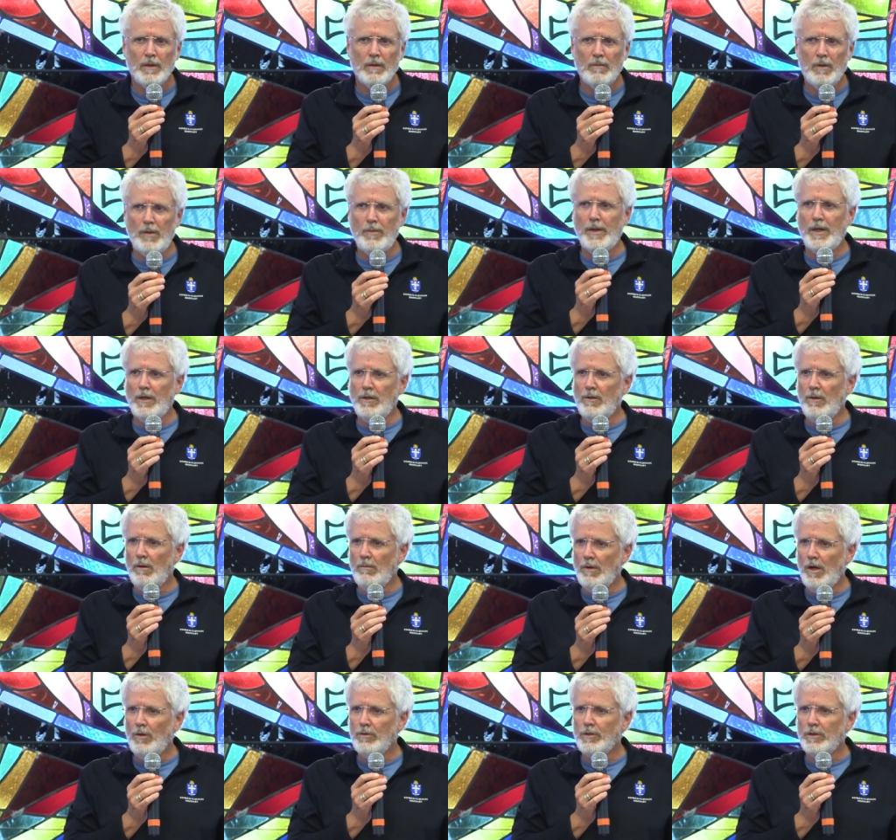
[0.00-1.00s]
What are we going to do
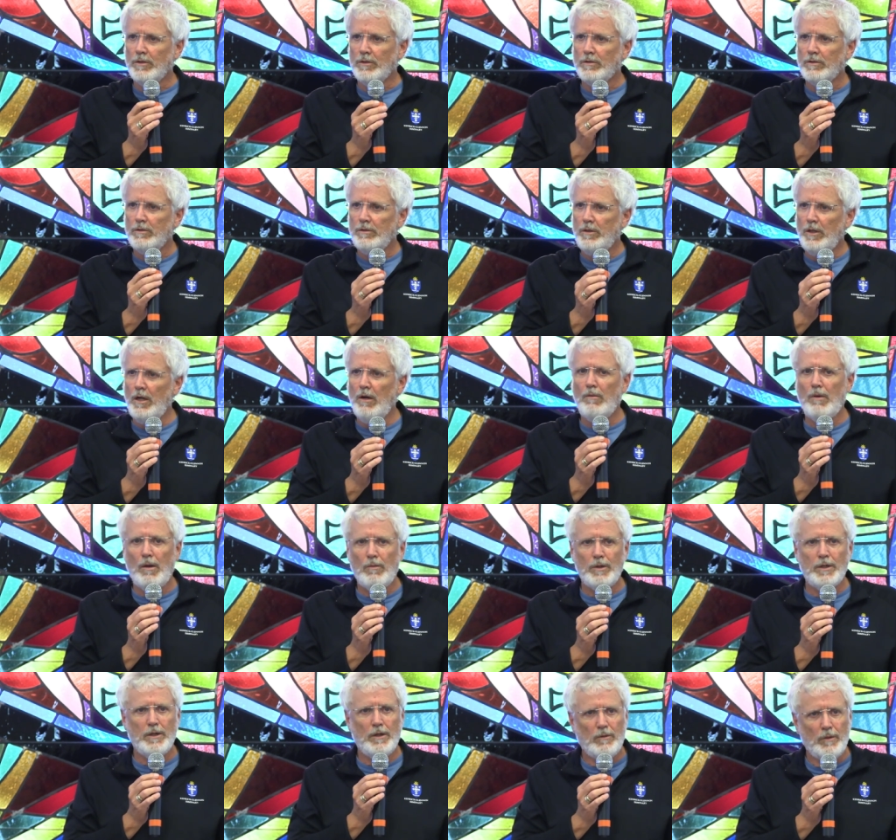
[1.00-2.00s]
at Roses? You know
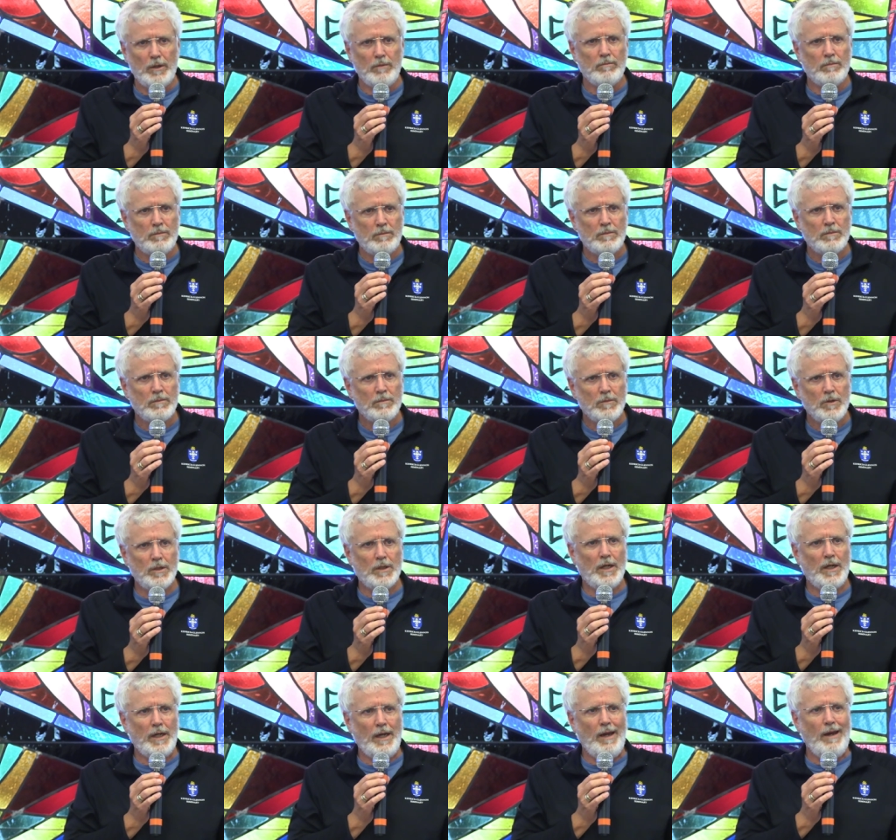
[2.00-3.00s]
what we're doing. We're
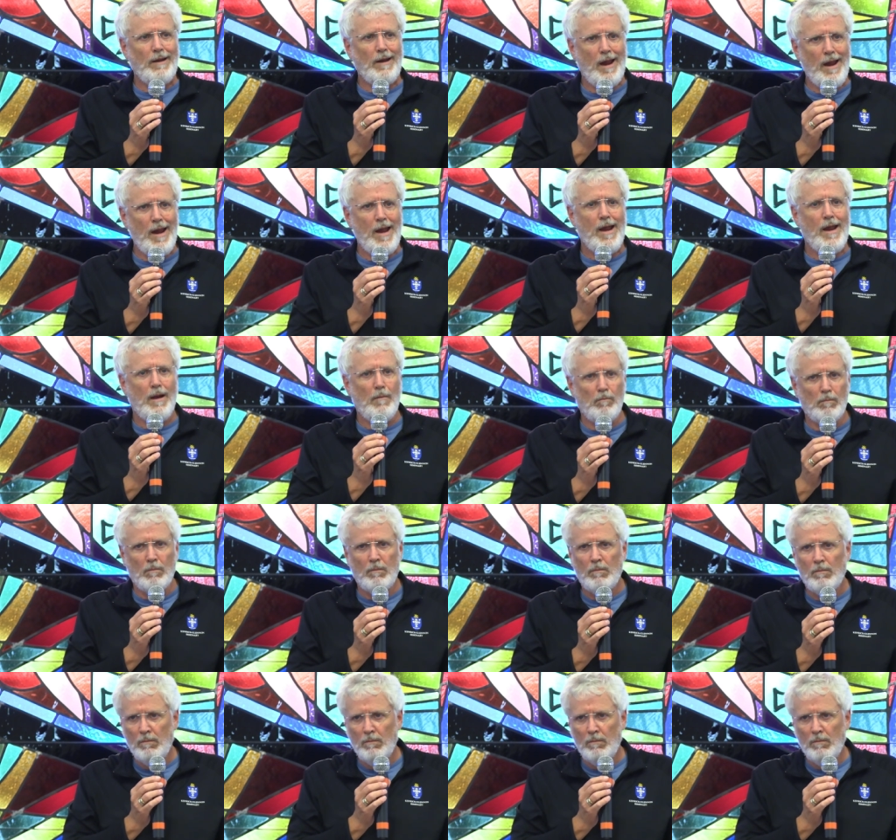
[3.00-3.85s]
going to eat ham.